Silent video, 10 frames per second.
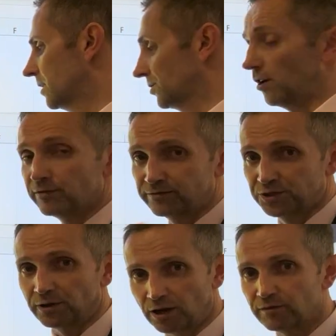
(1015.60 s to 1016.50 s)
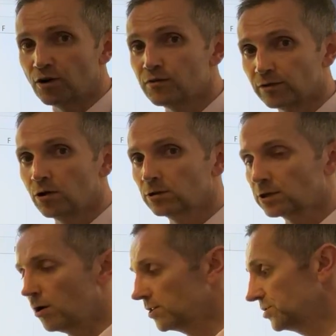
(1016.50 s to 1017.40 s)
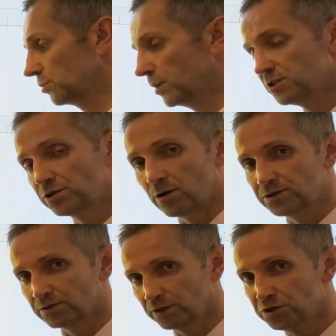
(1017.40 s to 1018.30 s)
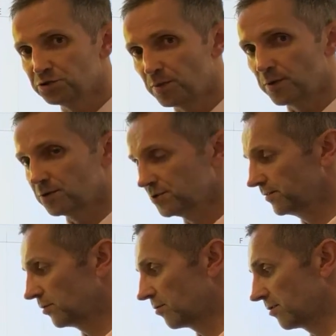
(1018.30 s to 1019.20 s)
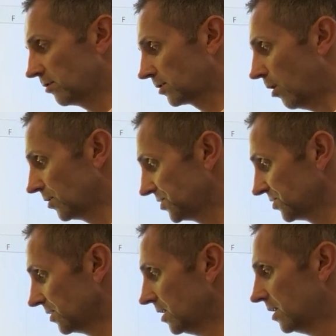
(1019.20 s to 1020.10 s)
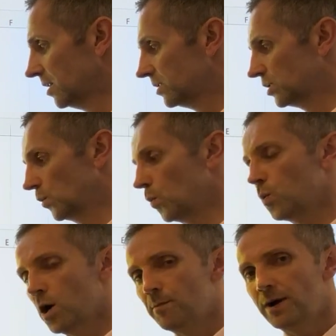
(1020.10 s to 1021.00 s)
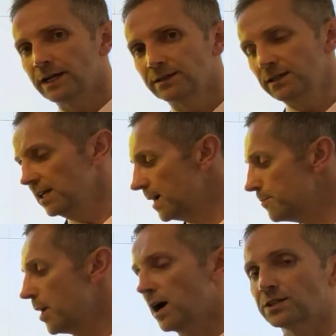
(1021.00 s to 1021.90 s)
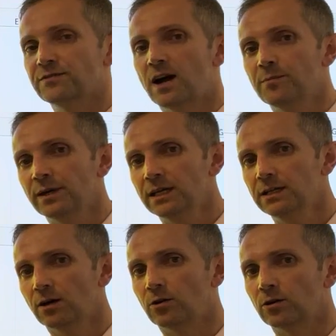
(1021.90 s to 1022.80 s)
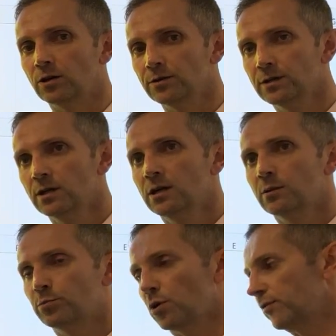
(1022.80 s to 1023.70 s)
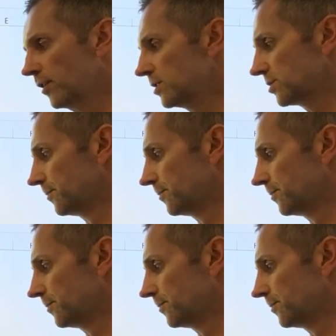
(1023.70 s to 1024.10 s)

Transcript: of, sorry, of overall costs. Your wage costs are a huge proportion of your overall costs. So what might the impact of that be on profit